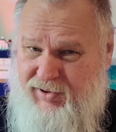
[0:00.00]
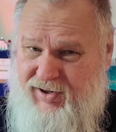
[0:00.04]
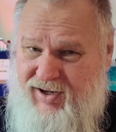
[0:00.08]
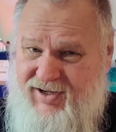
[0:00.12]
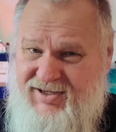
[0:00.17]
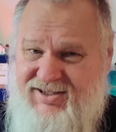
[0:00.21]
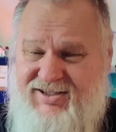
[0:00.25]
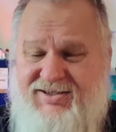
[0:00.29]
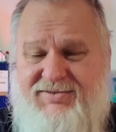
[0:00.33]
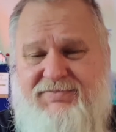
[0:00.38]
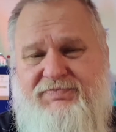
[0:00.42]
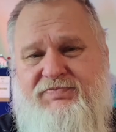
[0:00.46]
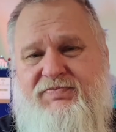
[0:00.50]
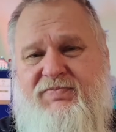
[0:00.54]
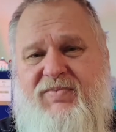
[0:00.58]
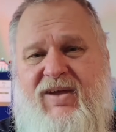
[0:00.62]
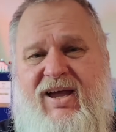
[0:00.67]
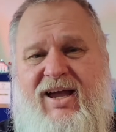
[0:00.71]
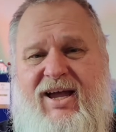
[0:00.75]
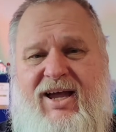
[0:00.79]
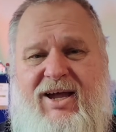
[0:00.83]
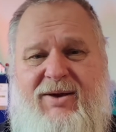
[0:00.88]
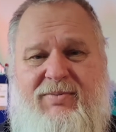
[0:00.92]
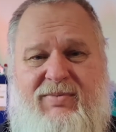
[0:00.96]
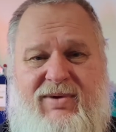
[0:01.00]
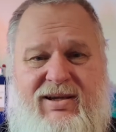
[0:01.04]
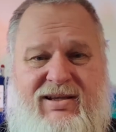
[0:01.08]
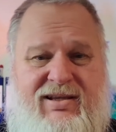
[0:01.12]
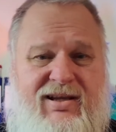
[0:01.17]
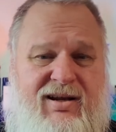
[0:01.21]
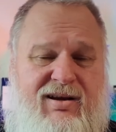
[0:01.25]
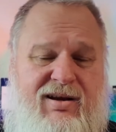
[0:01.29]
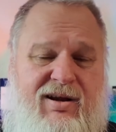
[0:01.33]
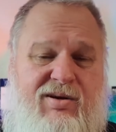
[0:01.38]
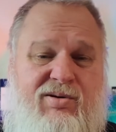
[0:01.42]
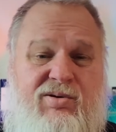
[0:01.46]
price. At
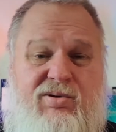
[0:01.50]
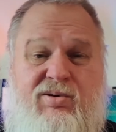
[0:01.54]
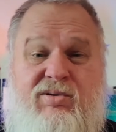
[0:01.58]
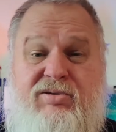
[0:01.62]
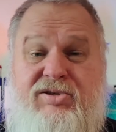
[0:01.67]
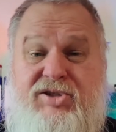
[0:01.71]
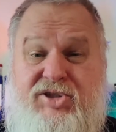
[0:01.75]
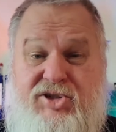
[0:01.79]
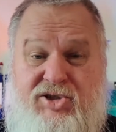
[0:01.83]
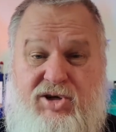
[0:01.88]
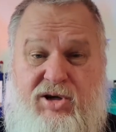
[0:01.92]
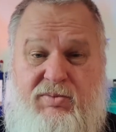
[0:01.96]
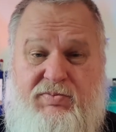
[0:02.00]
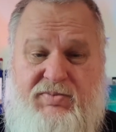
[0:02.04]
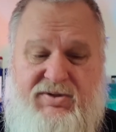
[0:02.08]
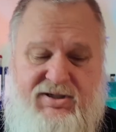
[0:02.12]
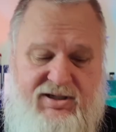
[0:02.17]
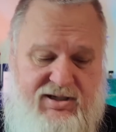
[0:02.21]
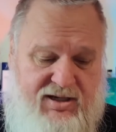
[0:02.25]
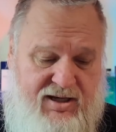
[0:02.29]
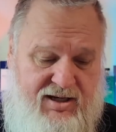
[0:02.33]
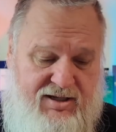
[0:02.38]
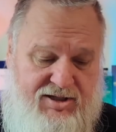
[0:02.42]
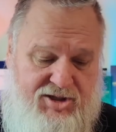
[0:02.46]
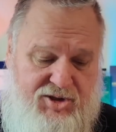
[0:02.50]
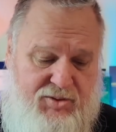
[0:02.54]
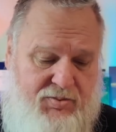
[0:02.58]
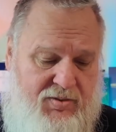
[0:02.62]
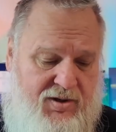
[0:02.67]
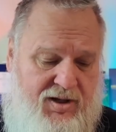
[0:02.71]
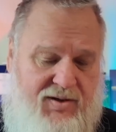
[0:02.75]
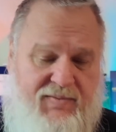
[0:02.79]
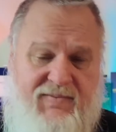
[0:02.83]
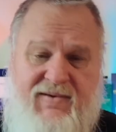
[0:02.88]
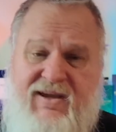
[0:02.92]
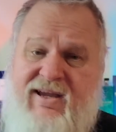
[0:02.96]
the local shops here as
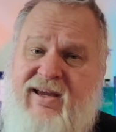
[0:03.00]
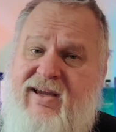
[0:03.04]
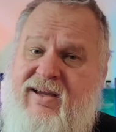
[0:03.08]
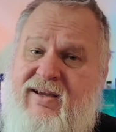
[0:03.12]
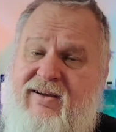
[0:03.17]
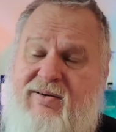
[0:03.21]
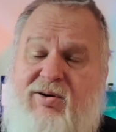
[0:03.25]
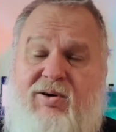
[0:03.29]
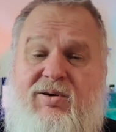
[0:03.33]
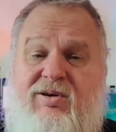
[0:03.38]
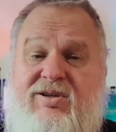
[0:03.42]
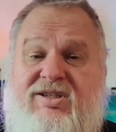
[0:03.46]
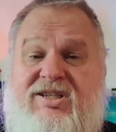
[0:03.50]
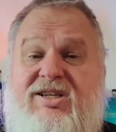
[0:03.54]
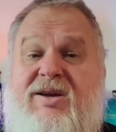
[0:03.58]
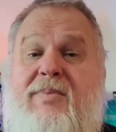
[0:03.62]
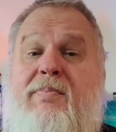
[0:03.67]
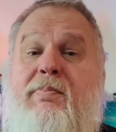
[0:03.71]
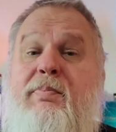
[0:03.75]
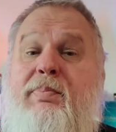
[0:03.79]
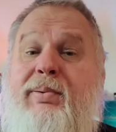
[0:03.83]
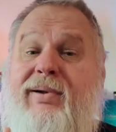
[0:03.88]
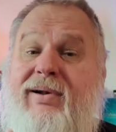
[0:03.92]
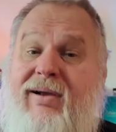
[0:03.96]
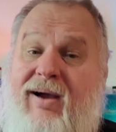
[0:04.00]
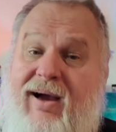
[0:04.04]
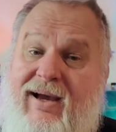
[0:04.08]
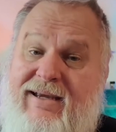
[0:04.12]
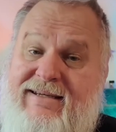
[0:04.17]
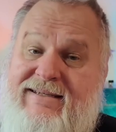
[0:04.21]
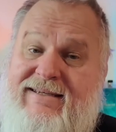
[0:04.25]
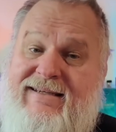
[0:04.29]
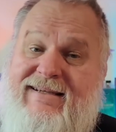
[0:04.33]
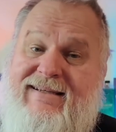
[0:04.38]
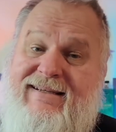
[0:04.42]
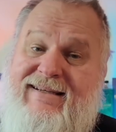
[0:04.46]
well.
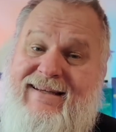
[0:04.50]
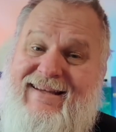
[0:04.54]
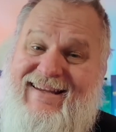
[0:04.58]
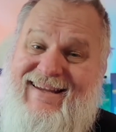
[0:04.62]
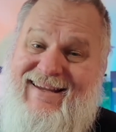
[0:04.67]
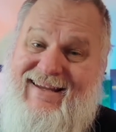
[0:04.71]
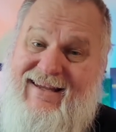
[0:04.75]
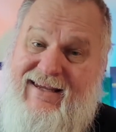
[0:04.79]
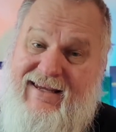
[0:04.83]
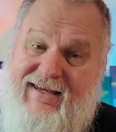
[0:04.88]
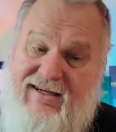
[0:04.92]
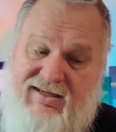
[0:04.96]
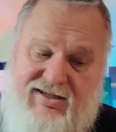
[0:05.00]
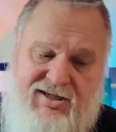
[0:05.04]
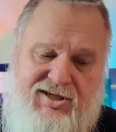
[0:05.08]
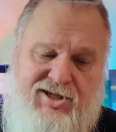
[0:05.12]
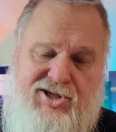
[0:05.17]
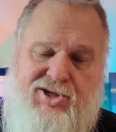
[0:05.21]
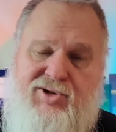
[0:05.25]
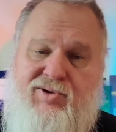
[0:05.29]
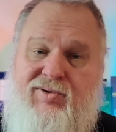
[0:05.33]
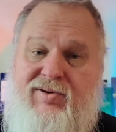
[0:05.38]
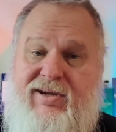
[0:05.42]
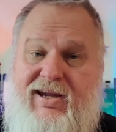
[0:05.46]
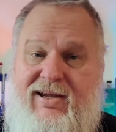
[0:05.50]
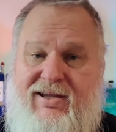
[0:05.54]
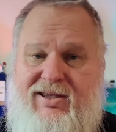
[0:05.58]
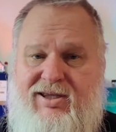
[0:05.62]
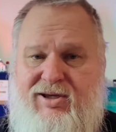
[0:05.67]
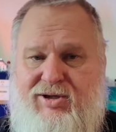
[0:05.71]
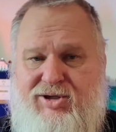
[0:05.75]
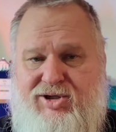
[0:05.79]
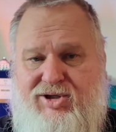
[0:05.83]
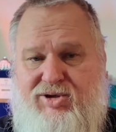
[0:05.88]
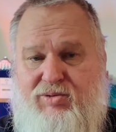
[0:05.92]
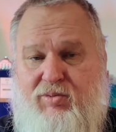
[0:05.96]
Surprisingly easy to get
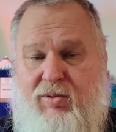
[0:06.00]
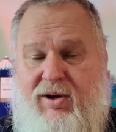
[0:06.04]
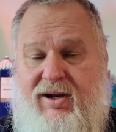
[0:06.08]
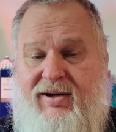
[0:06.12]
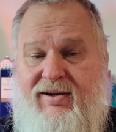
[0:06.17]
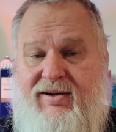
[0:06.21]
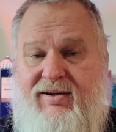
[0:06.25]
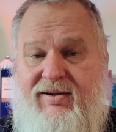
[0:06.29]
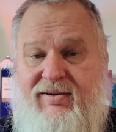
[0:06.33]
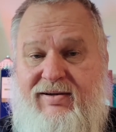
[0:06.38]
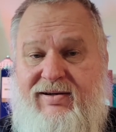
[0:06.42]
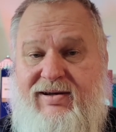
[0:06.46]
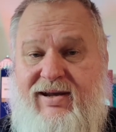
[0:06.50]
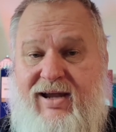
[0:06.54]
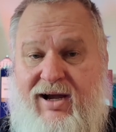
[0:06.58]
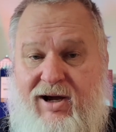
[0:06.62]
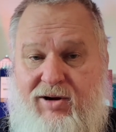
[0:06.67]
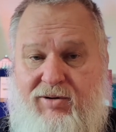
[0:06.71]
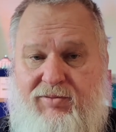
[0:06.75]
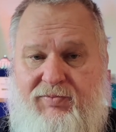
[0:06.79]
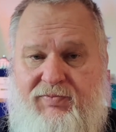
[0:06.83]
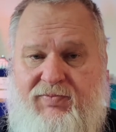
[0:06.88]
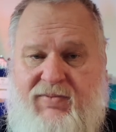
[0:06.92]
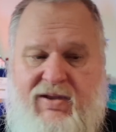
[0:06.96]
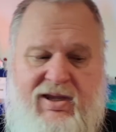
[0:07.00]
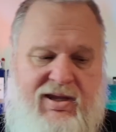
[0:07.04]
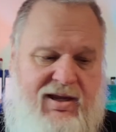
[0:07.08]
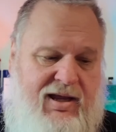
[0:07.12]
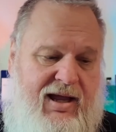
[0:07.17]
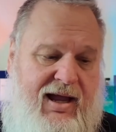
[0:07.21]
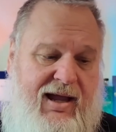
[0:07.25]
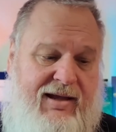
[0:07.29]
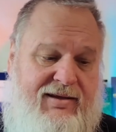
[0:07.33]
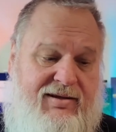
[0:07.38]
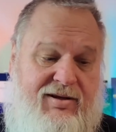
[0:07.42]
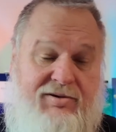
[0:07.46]
this one now.
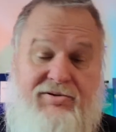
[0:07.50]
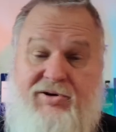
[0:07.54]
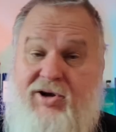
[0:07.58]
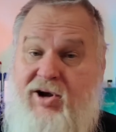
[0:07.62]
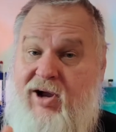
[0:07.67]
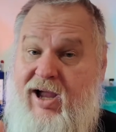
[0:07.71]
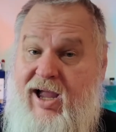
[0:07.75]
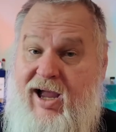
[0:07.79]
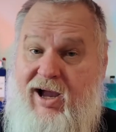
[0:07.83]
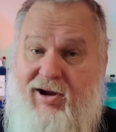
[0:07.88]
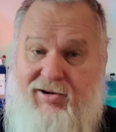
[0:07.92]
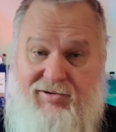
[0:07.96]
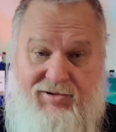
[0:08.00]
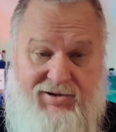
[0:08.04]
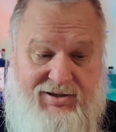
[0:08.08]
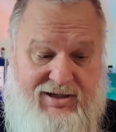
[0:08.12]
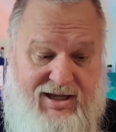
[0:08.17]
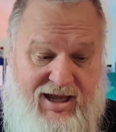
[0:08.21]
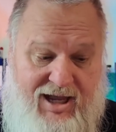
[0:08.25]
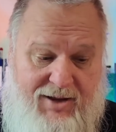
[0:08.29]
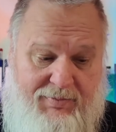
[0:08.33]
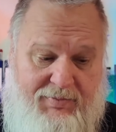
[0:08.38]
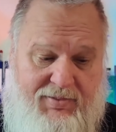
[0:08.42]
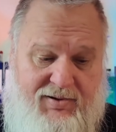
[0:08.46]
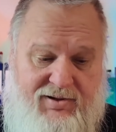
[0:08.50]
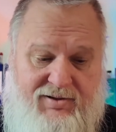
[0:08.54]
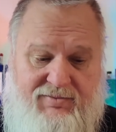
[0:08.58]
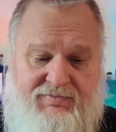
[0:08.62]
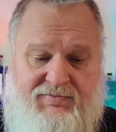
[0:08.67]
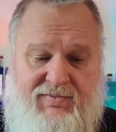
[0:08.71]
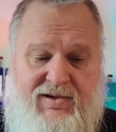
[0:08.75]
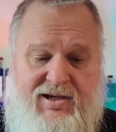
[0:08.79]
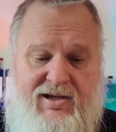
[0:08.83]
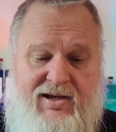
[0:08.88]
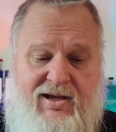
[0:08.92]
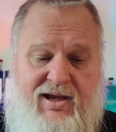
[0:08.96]
I don't know how it
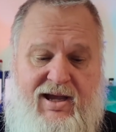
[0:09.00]
happened,